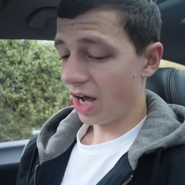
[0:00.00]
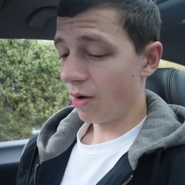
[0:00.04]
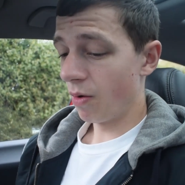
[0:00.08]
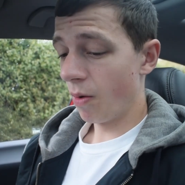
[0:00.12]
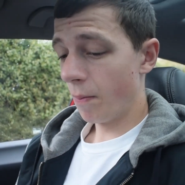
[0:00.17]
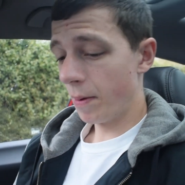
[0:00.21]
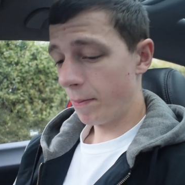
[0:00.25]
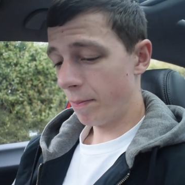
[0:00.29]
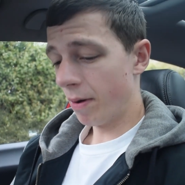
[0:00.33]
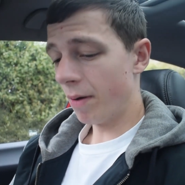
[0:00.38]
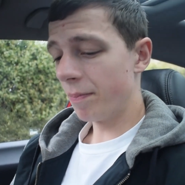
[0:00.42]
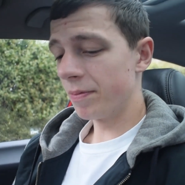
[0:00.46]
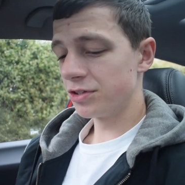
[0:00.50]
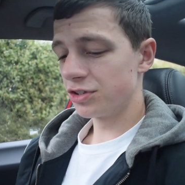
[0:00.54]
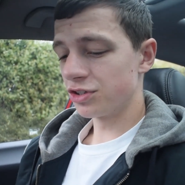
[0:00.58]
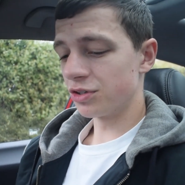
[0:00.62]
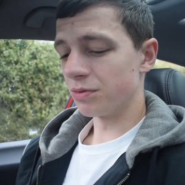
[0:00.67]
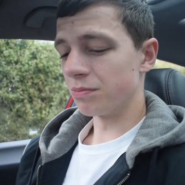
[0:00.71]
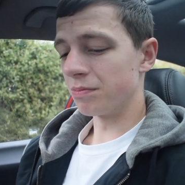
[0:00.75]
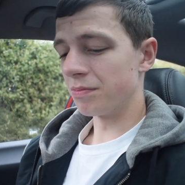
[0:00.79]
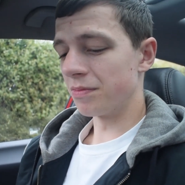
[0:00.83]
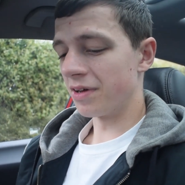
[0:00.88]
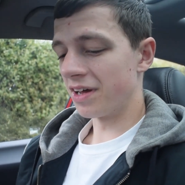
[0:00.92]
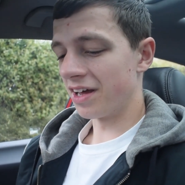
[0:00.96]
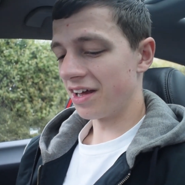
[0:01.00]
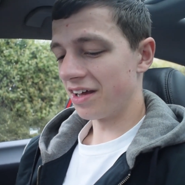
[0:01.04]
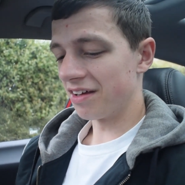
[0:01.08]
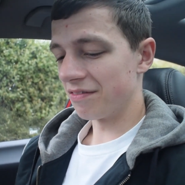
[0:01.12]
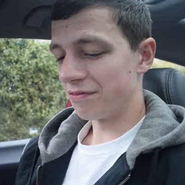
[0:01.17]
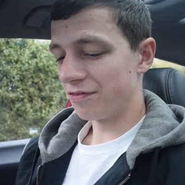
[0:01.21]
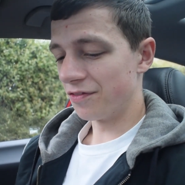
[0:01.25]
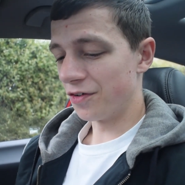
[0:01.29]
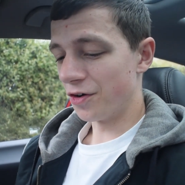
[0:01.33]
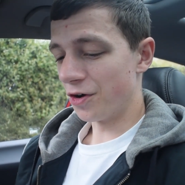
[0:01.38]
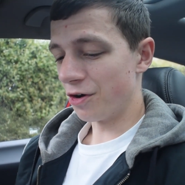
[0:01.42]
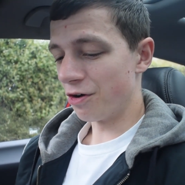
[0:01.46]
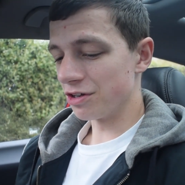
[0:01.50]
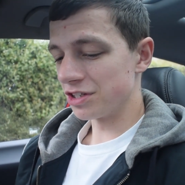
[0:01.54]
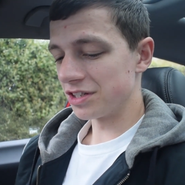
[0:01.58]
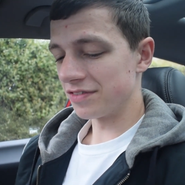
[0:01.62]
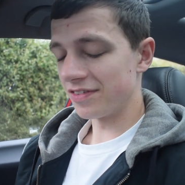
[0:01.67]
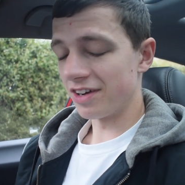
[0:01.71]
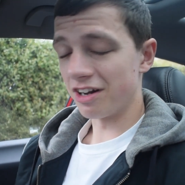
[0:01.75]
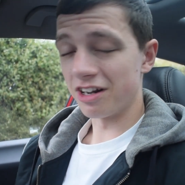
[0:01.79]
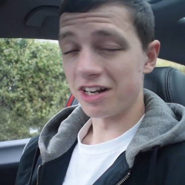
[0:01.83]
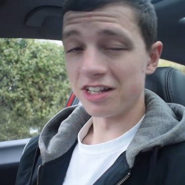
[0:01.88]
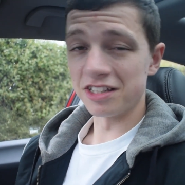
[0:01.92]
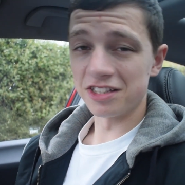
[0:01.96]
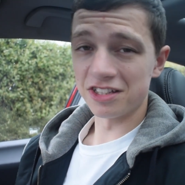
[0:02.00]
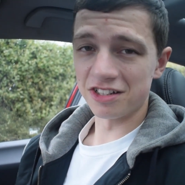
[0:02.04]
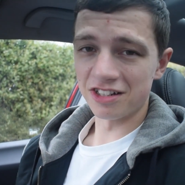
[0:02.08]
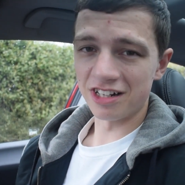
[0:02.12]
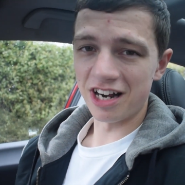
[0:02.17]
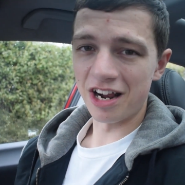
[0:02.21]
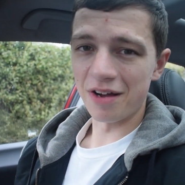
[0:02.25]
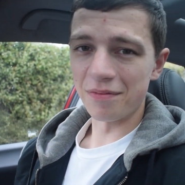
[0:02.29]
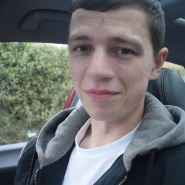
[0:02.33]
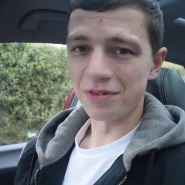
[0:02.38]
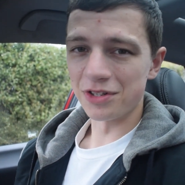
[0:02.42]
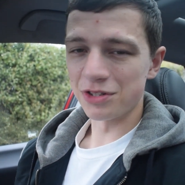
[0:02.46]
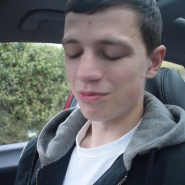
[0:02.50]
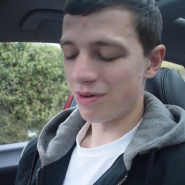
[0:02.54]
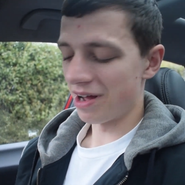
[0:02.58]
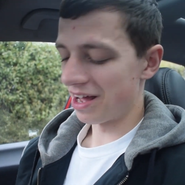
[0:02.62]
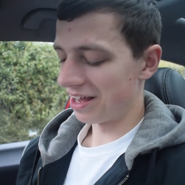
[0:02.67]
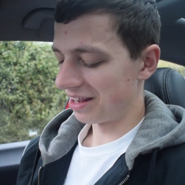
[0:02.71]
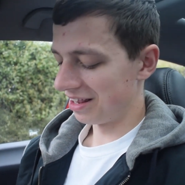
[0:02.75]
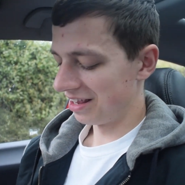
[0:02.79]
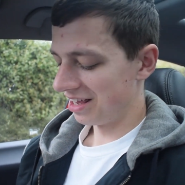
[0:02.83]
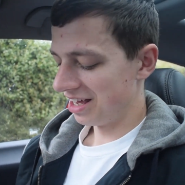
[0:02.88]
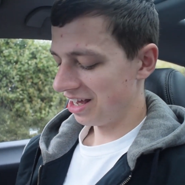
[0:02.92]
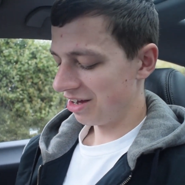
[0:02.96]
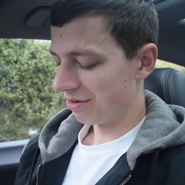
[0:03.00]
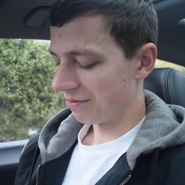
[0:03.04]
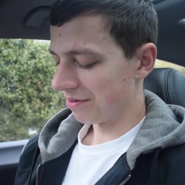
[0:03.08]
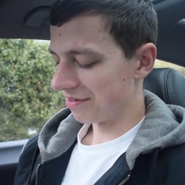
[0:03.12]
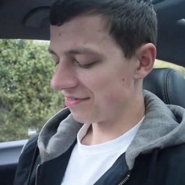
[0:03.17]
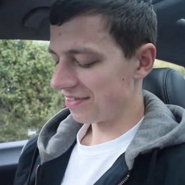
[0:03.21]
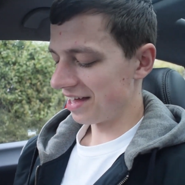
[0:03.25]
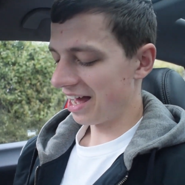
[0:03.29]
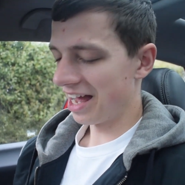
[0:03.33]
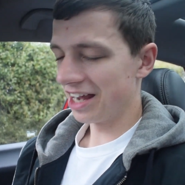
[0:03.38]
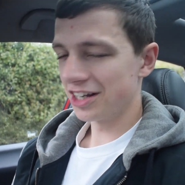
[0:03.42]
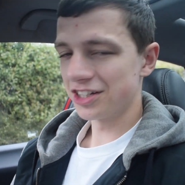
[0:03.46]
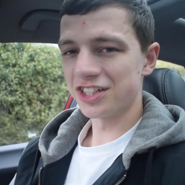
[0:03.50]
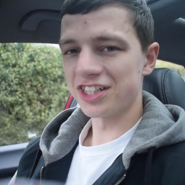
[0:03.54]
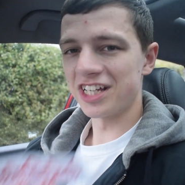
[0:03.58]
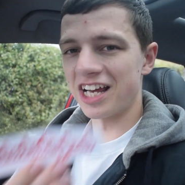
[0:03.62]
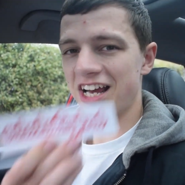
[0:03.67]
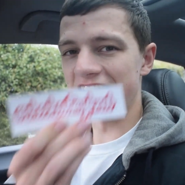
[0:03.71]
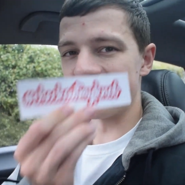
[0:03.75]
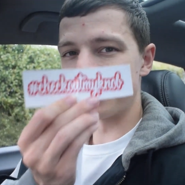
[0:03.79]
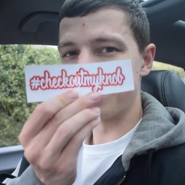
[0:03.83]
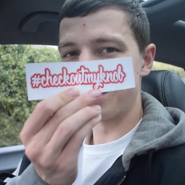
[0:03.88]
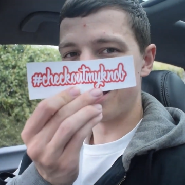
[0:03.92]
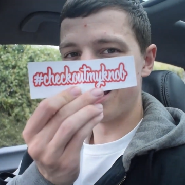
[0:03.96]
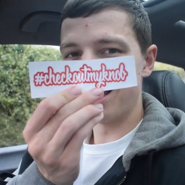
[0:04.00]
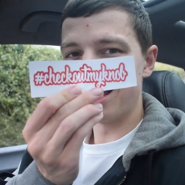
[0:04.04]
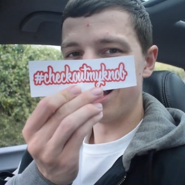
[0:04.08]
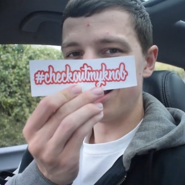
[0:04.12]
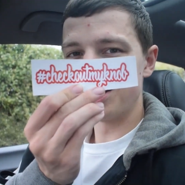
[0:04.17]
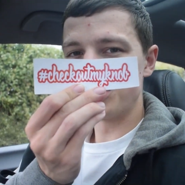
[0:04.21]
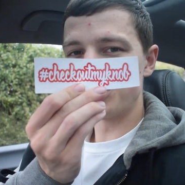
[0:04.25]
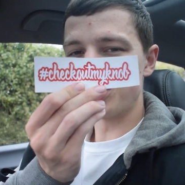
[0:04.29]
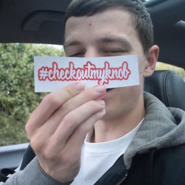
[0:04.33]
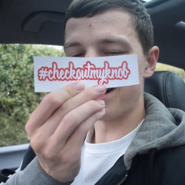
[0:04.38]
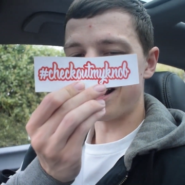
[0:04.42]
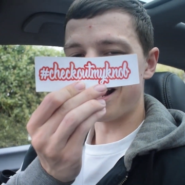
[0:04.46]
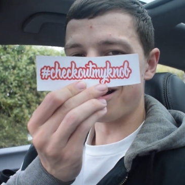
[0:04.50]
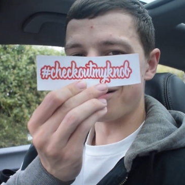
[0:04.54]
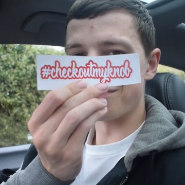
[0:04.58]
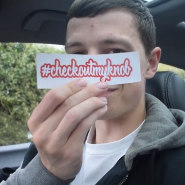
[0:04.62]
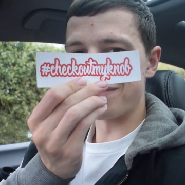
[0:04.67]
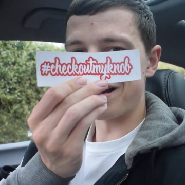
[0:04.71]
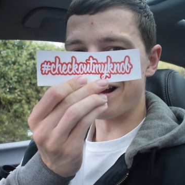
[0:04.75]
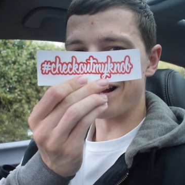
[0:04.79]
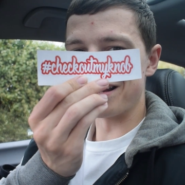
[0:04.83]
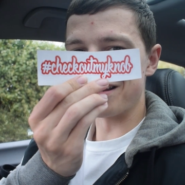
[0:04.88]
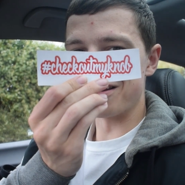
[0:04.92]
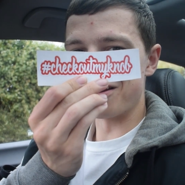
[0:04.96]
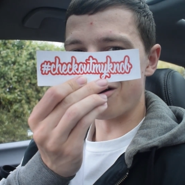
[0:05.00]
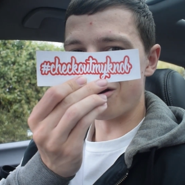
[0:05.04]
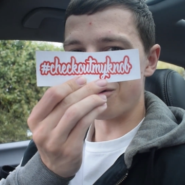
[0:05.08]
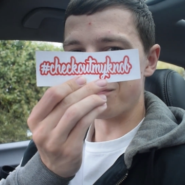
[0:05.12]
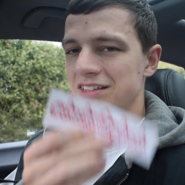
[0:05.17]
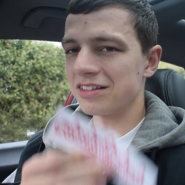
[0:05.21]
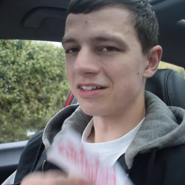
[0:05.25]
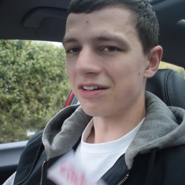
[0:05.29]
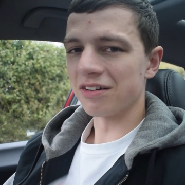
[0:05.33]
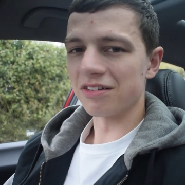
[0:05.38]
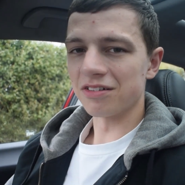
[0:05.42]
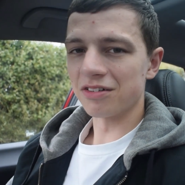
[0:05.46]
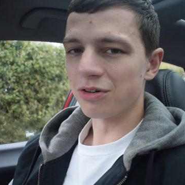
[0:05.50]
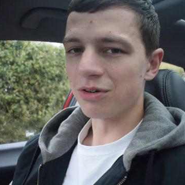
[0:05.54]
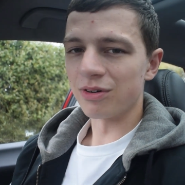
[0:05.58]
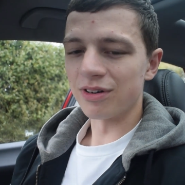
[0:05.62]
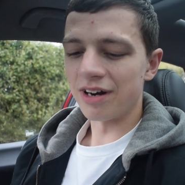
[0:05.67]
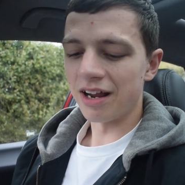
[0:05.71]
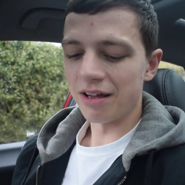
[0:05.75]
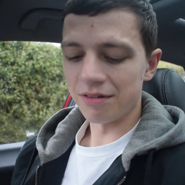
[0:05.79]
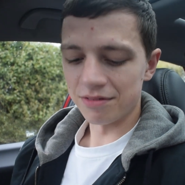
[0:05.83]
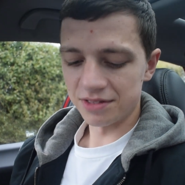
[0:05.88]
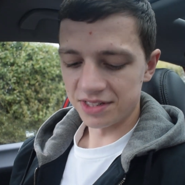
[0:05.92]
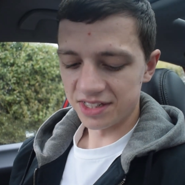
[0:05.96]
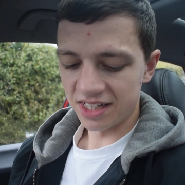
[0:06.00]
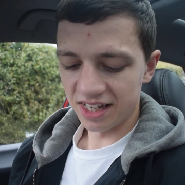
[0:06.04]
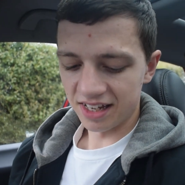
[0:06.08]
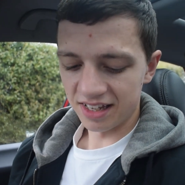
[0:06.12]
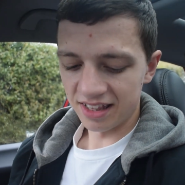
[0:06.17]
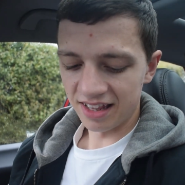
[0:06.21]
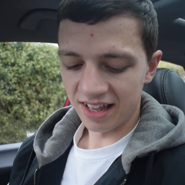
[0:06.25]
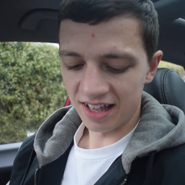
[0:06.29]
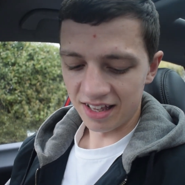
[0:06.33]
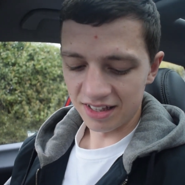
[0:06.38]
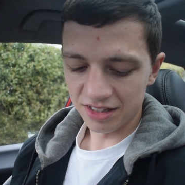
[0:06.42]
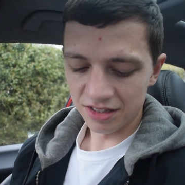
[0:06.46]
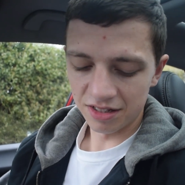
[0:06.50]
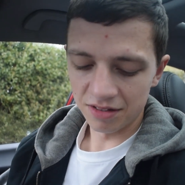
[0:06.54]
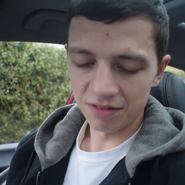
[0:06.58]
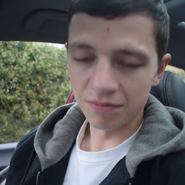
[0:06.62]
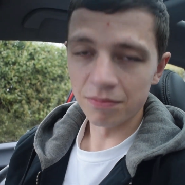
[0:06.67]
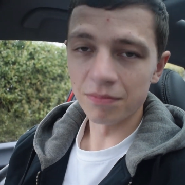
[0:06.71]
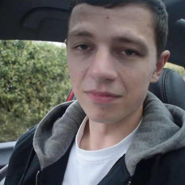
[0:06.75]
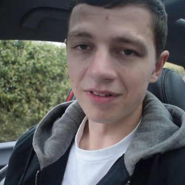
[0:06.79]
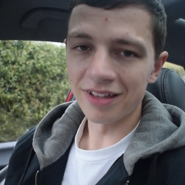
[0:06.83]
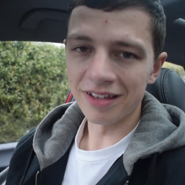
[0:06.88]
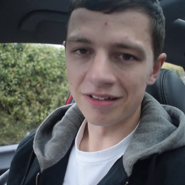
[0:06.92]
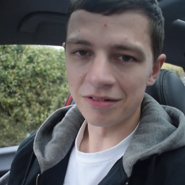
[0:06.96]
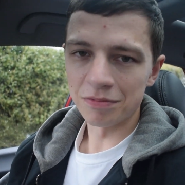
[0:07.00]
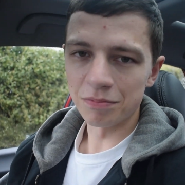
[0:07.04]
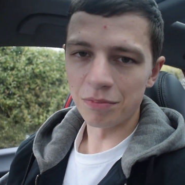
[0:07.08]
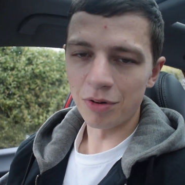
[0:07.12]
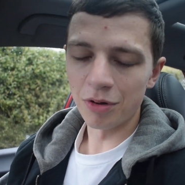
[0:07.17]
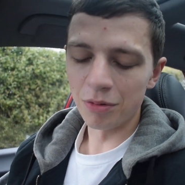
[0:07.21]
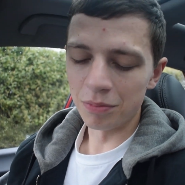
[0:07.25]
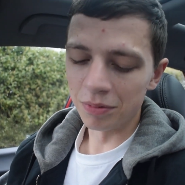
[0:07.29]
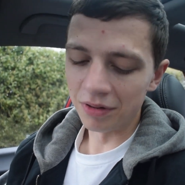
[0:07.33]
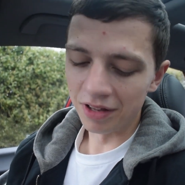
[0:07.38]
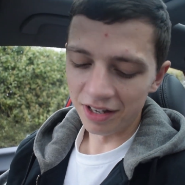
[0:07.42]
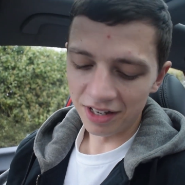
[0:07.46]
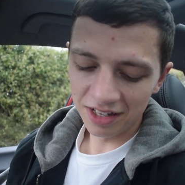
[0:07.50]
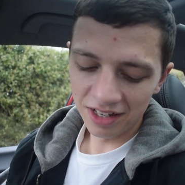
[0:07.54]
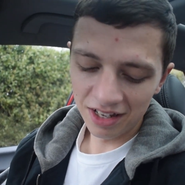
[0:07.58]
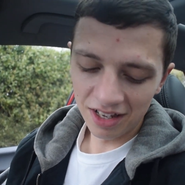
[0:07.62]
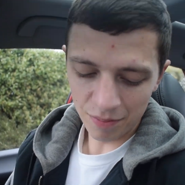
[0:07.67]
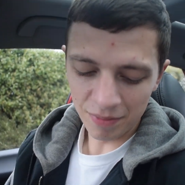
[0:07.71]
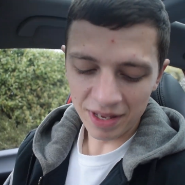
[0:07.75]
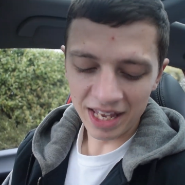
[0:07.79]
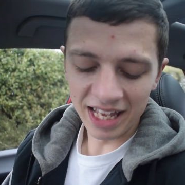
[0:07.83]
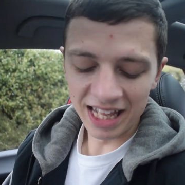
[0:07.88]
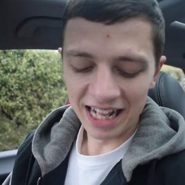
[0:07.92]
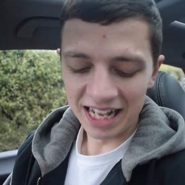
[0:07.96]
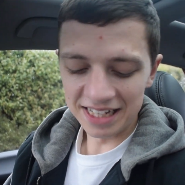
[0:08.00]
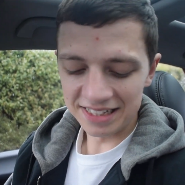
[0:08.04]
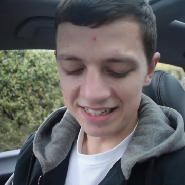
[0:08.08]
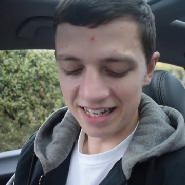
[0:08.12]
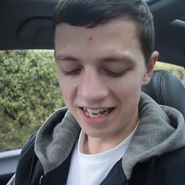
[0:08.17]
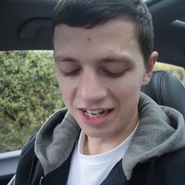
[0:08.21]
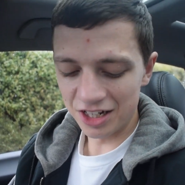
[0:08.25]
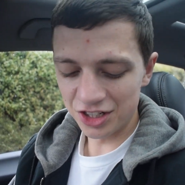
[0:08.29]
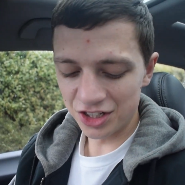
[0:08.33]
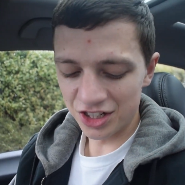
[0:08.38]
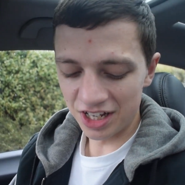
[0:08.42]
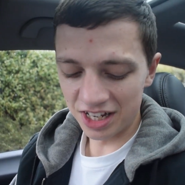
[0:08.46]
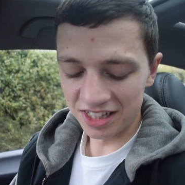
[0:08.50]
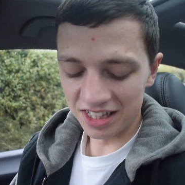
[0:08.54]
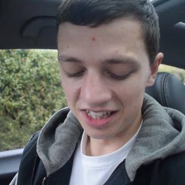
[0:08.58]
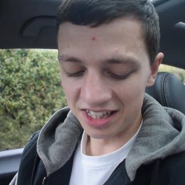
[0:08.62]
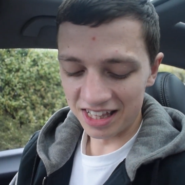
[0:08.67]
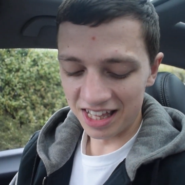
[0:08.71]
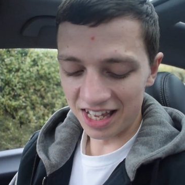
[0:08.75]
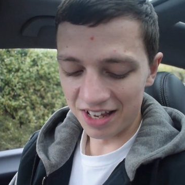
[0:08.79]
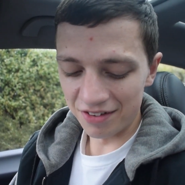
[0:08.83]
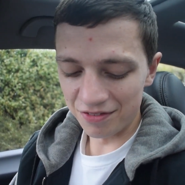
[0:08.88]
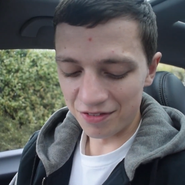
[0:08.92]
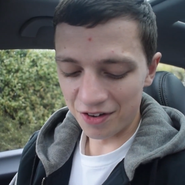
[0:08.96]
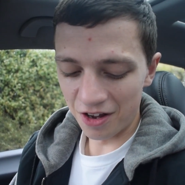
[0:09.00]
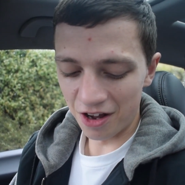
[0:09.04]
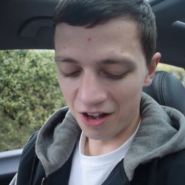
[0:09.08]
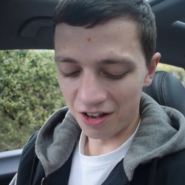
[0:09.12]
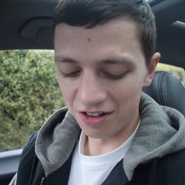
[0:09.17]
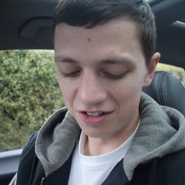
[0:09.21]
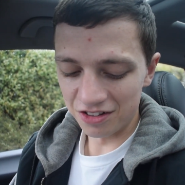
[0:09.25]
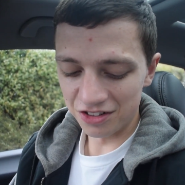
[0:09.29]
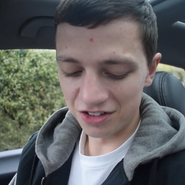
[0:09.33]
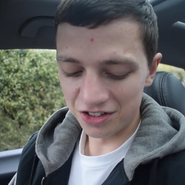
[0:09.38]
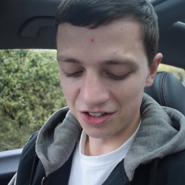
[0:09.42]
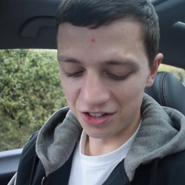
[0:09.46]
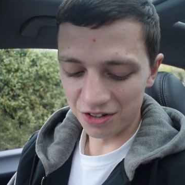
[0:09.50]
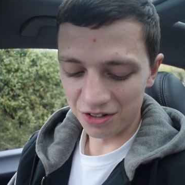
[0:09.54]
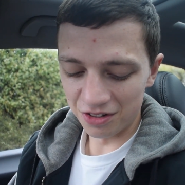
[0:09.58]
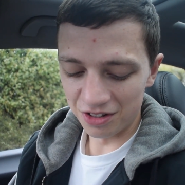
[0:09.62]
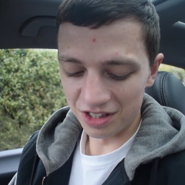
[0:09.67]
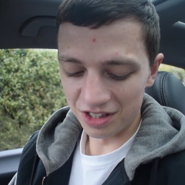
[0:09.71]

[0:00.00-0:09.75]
I will be popping some photos of it on Instagram as well with the hashtag check out my knob. Don't go around saying that in public. But yeah, that's the hashtag that they've got, so